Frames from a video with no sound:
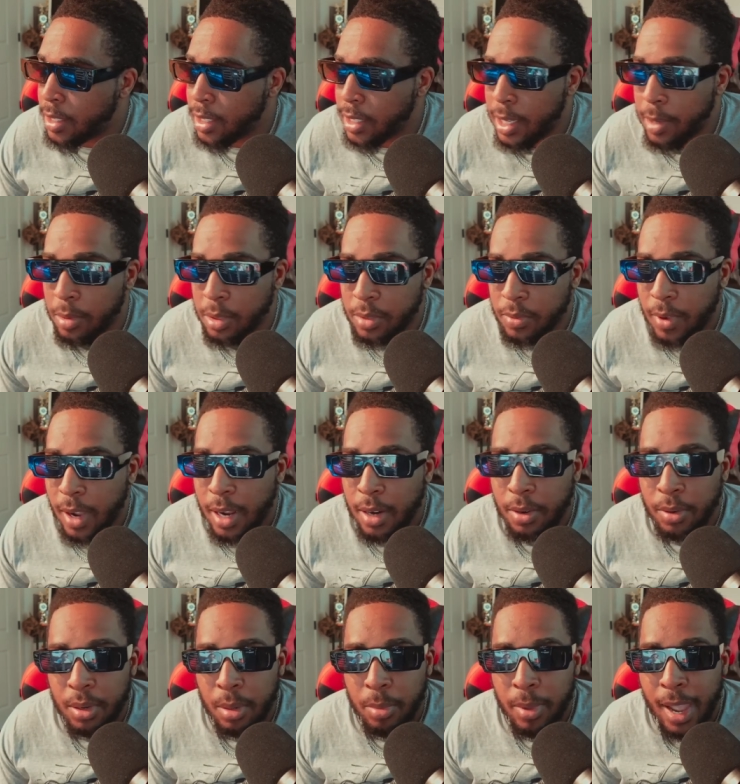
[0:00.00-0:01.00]
he was fighting
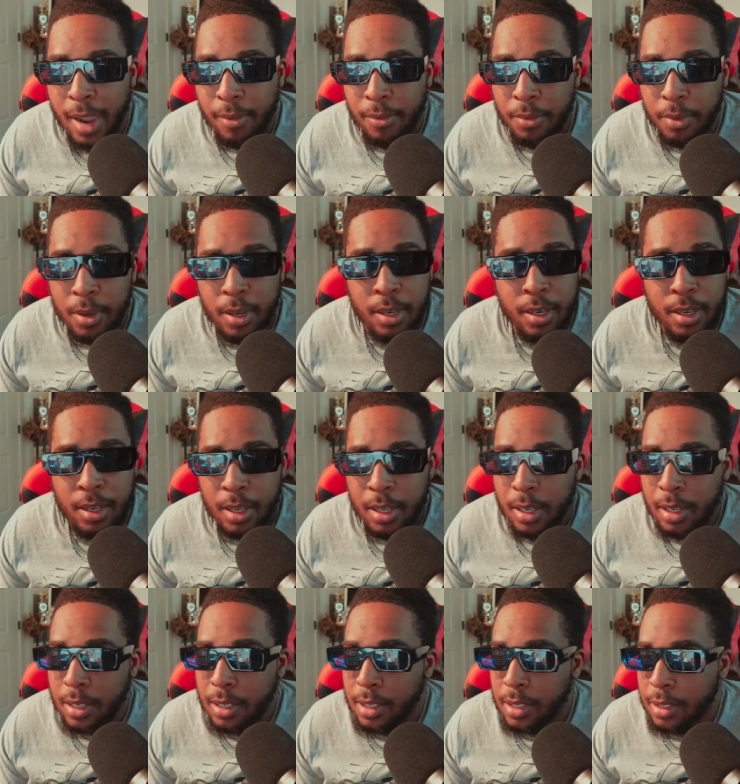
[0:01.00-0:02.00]
on the back foot.
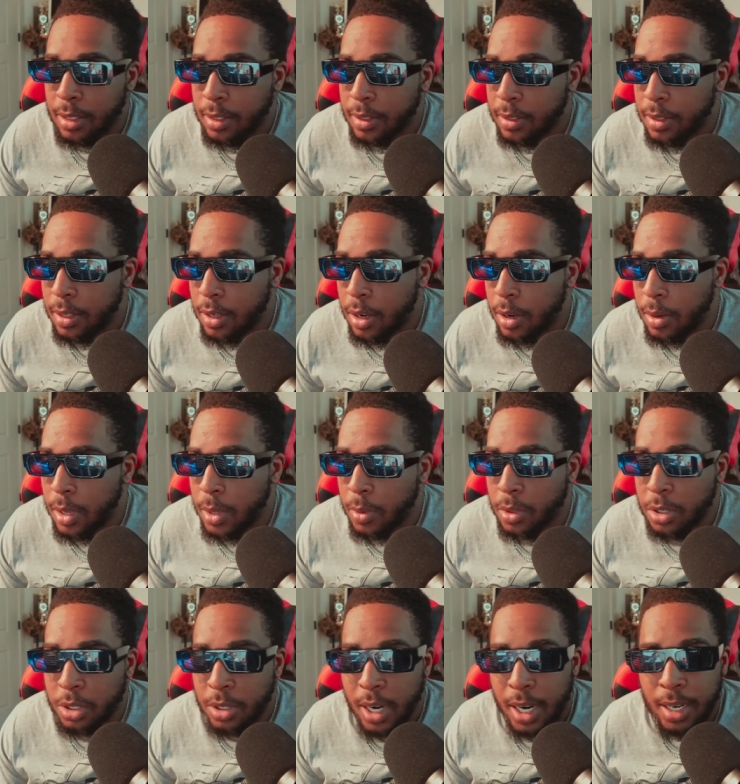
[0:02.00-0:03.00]
You know, he was
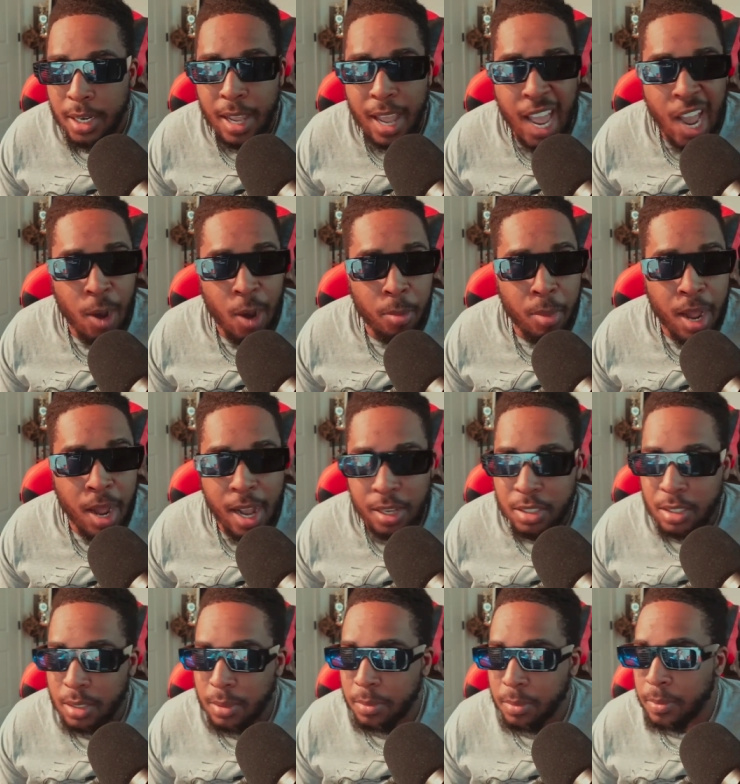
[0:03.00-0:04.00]
trying to outbox
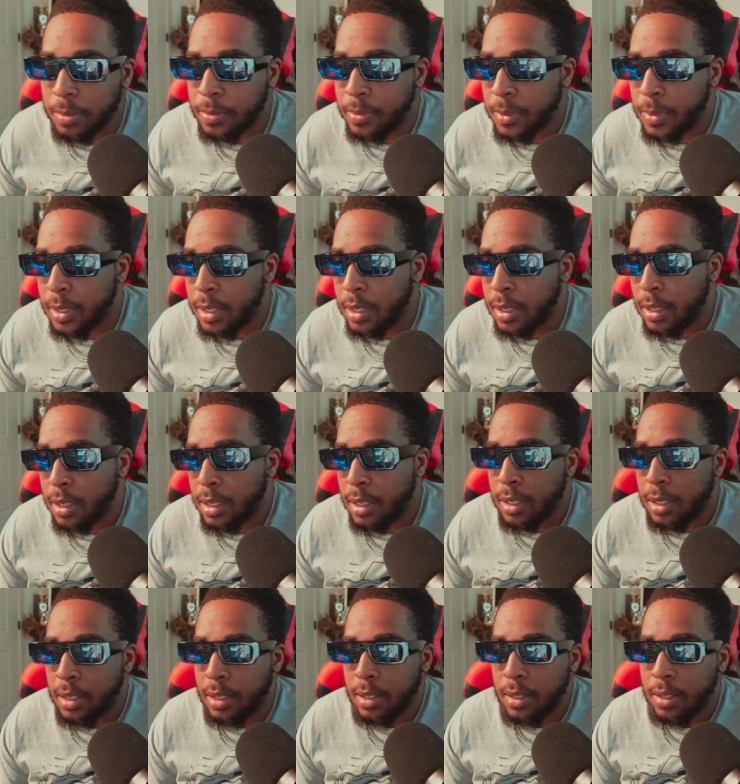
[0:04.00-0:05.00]
him
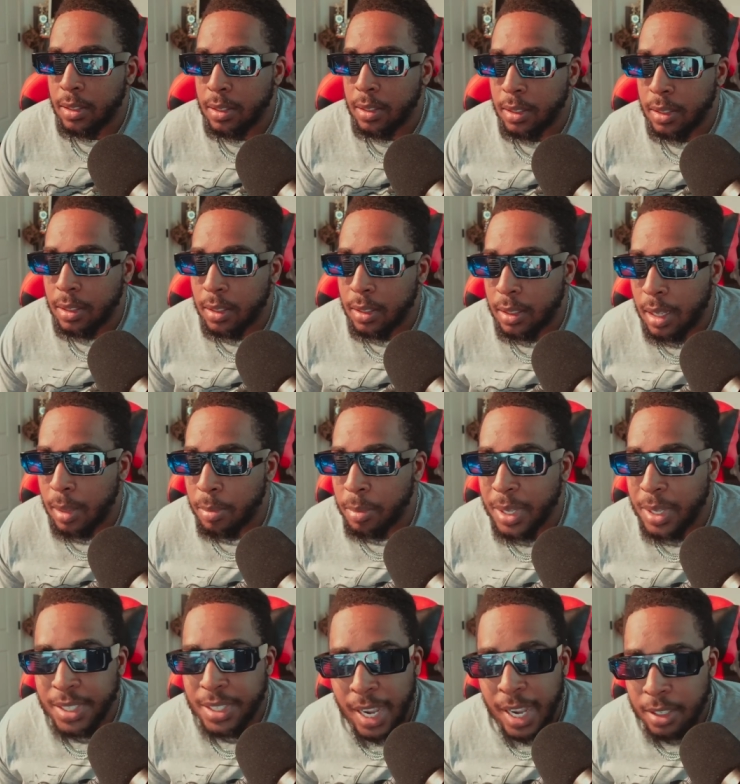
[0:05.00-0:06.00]
and be
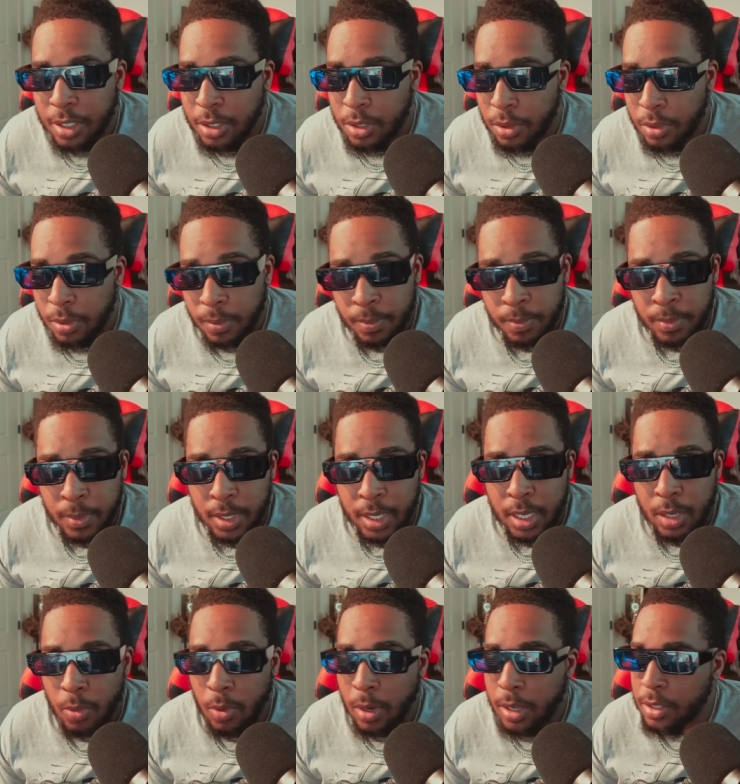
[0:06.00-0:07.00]
technical. He
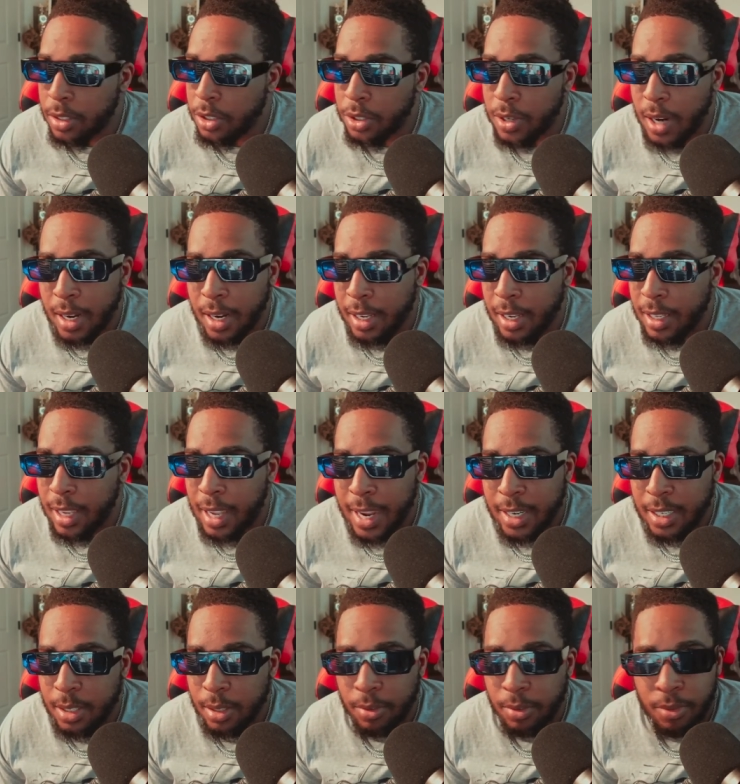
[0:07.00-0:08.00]
wasn't trying to engage
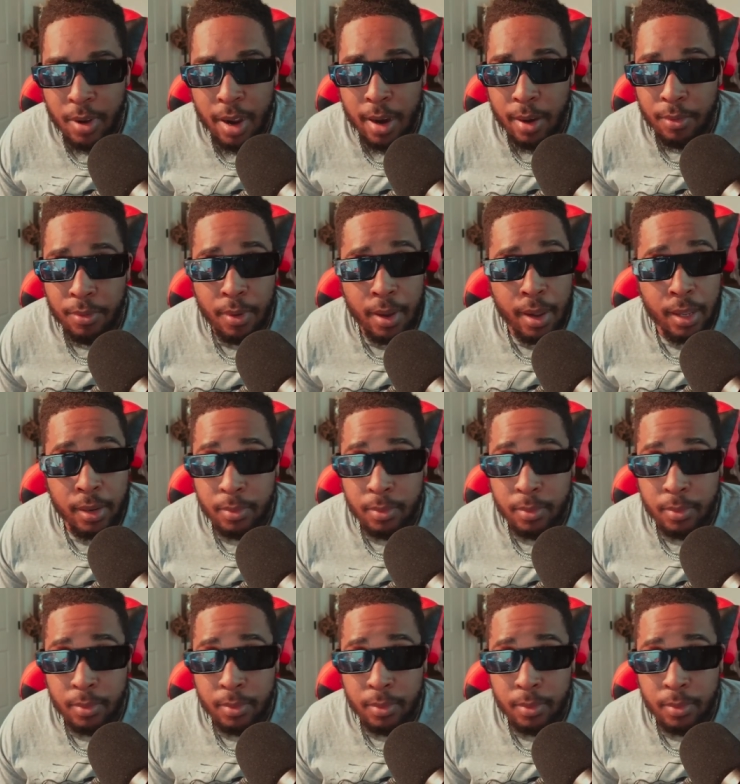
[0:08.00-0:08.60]
in a firefight.